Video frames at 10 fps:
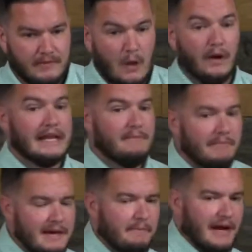And what he
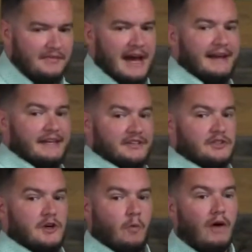meant by that
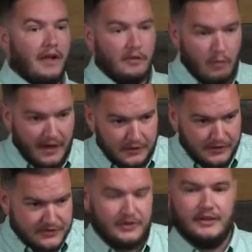is, while the weather
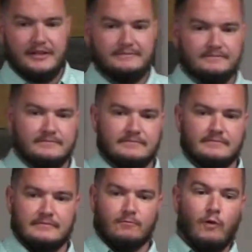is good,
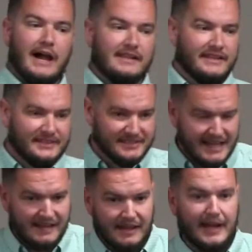while it is
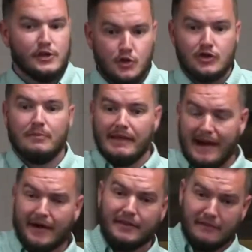daylight, you should be
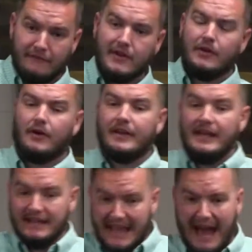out in the field
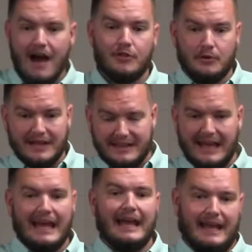gathering the
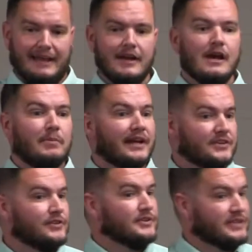hay, because there